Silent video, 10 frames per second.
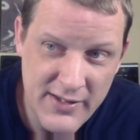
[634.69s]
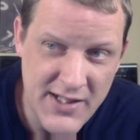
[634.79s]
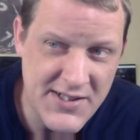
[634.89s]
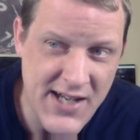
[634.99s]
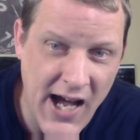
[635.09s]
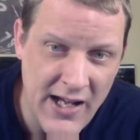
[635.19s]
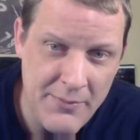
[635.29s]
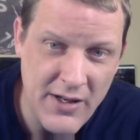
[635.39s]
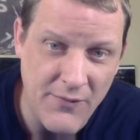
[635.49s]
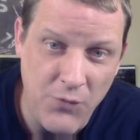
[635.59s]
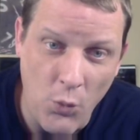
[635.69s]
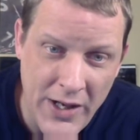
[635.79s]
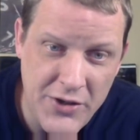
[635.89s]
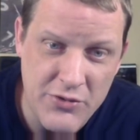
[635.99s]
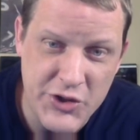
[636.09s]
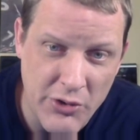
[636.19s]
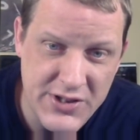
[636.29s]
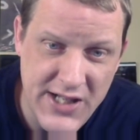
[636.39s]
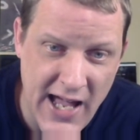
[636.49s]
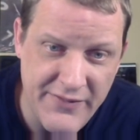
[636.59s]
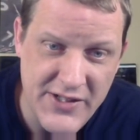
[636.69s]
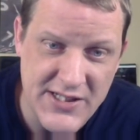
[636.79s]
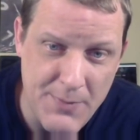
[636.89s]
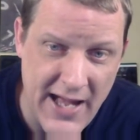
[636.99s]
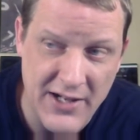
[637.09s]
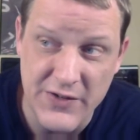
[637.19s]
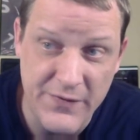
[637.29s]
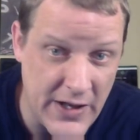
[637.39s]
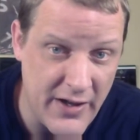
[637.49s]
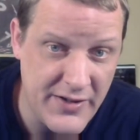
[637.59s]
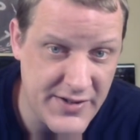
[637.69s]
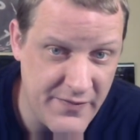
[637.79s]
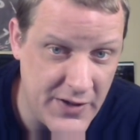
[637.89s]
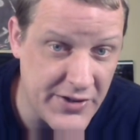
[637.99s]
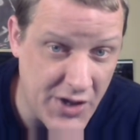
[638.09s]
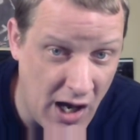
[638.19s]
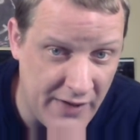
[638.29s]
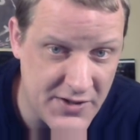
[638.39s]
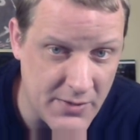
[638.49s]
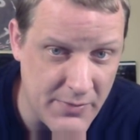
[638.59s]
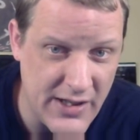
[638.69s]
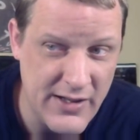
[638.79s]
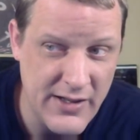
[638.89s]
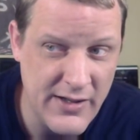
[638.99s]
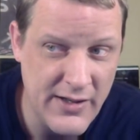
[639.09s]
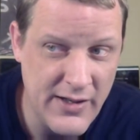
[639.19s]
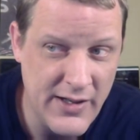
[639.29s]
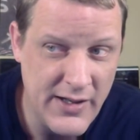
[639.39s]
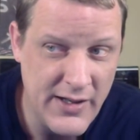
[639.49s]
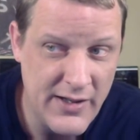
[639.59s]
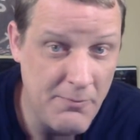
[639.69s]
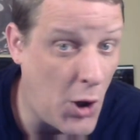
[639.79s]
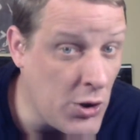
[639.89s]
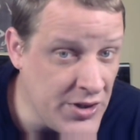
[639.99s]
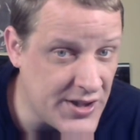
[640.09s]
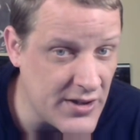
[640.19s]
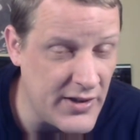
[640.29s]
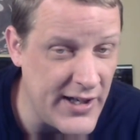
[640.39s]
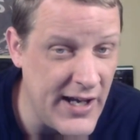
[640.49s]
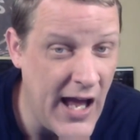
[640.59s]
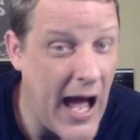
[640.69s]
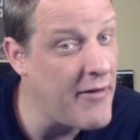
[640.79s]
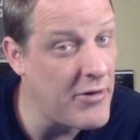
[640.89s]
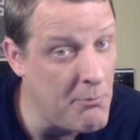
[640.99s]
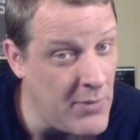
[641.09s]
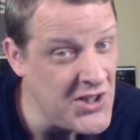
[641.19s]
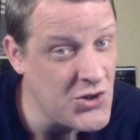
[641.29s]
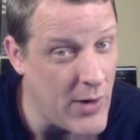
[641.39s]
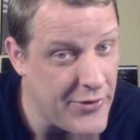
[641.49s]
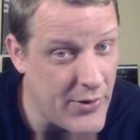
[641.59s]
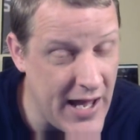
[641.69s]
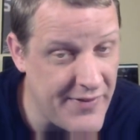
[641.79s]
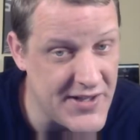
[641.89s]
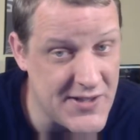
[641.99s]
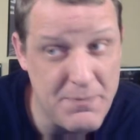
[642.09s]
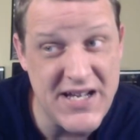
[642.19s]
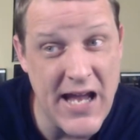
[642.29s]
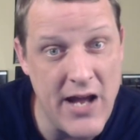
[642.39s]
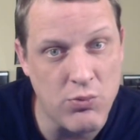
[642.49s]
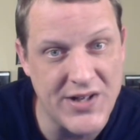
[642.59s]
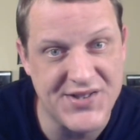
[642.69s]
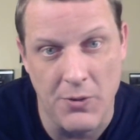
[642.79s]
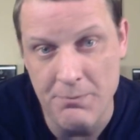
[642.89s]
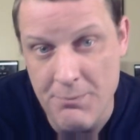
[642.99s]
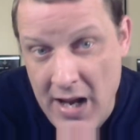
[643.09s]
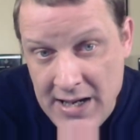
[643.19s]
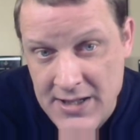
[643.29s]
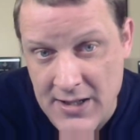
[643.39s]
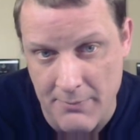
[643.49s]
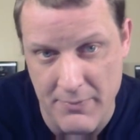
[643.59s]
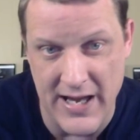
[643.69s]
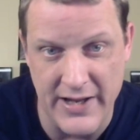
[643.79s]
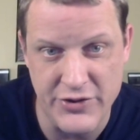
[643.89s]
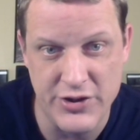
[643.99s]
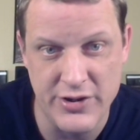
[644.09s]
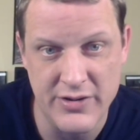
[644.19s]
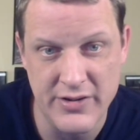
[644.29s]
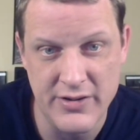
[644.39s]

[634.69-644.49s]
The timing of when you chose to have this match feels, feels off to me. Personally, I would have much rather had this be a WrestleMania match